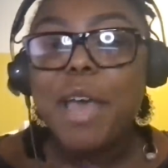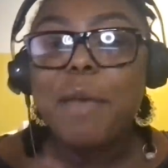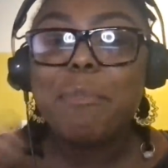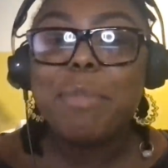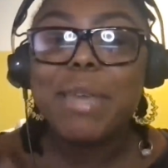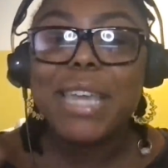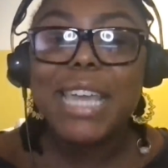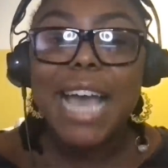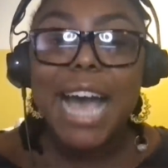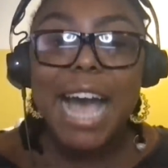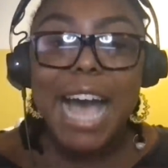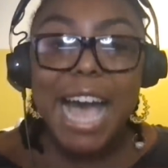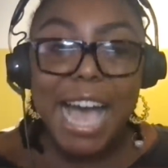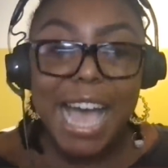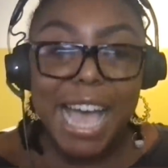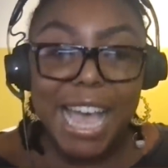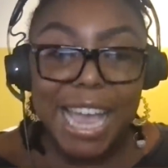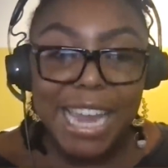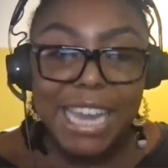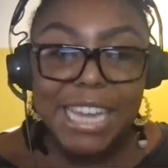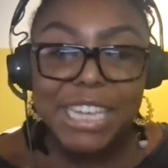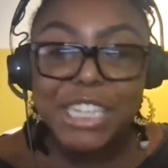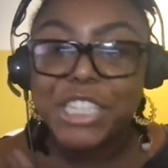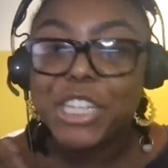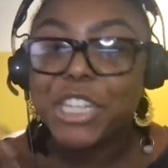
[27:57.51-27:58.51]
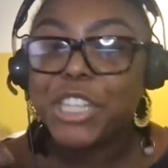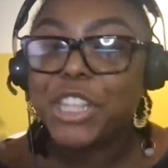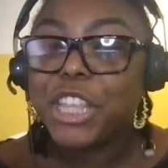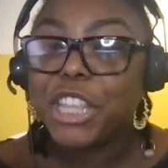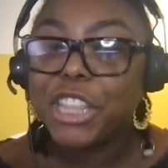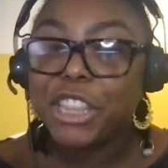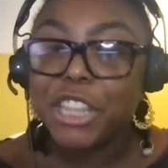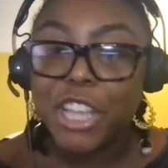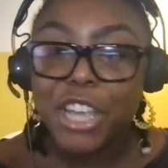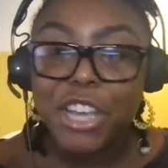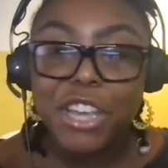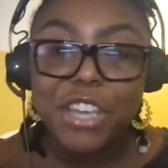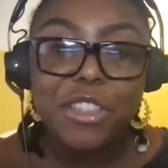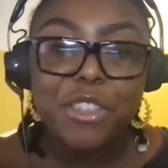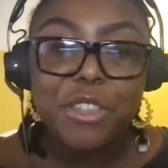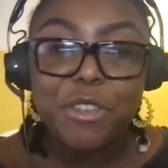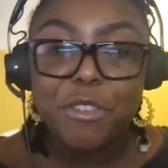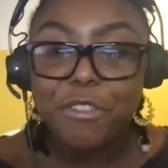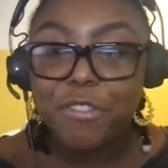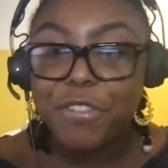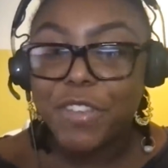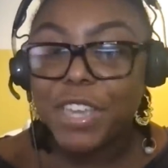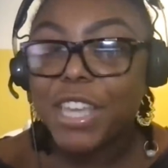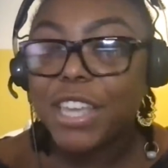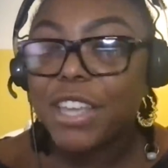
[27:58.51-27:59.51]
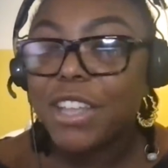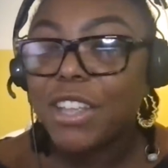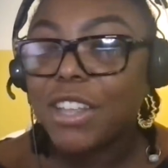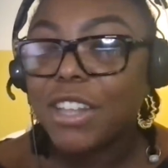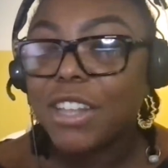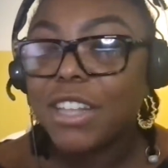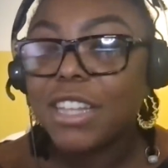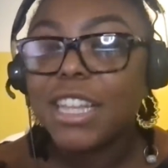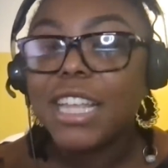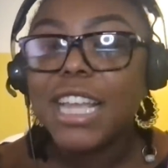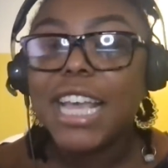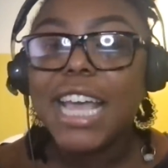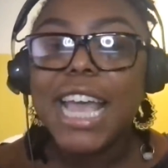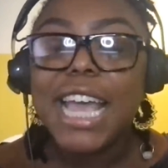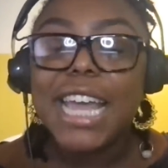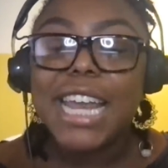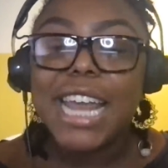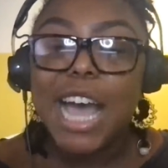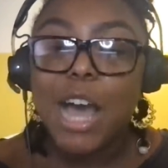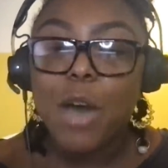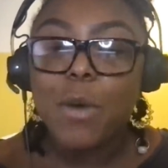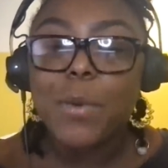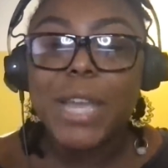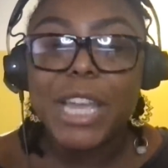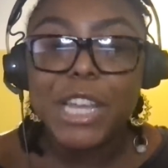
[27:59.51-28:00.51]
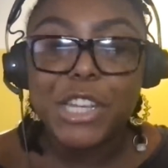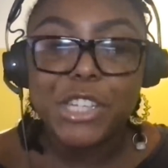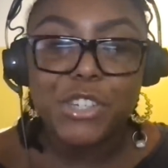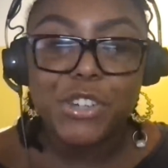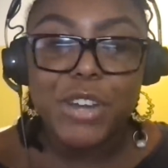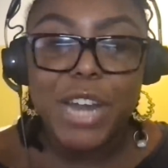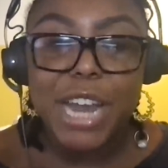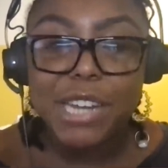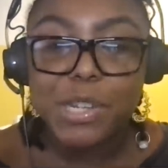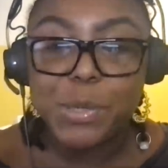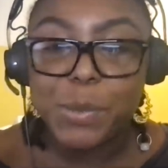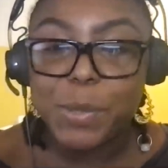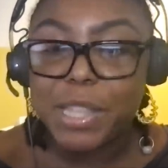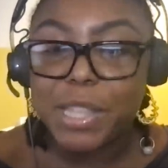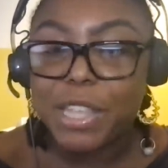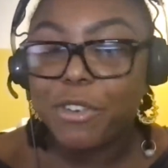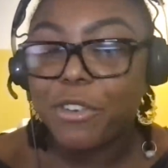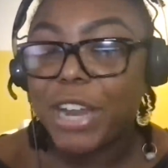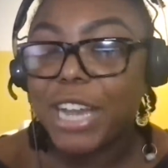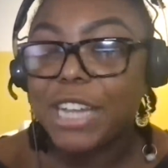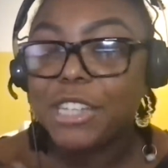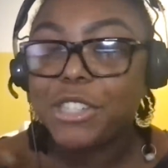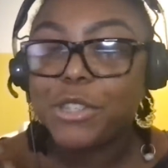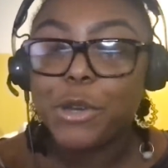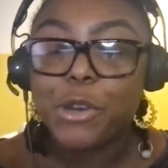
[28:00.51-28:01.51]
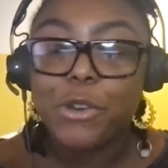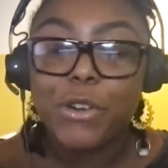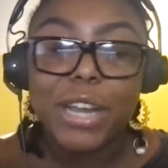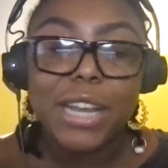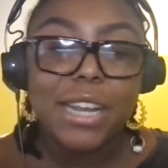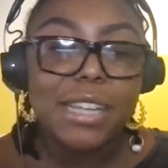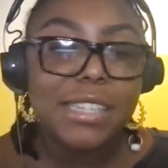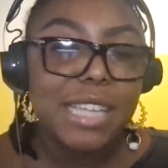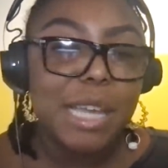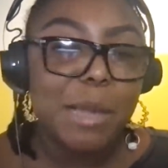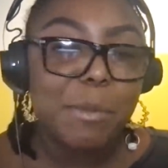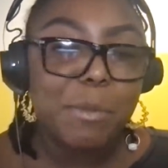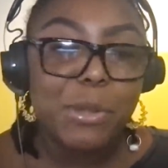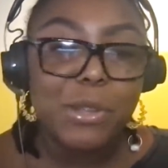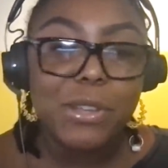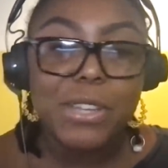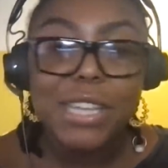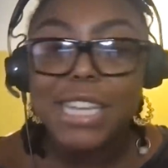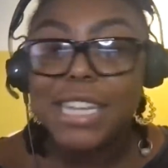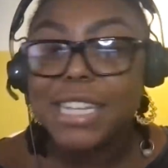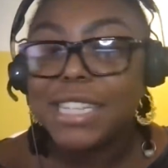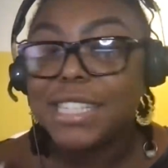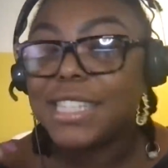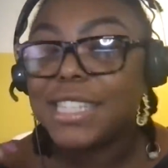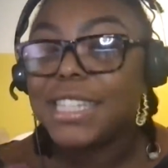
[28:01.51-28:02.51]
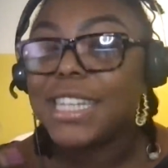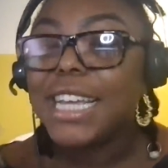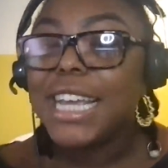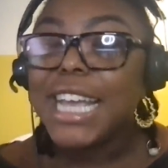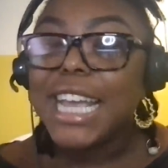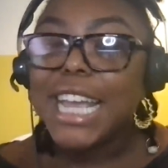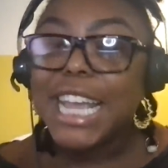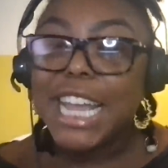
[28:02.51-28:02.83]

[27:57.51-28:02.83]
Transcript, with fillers: behind the look the feel and how we interact with it right so a great example is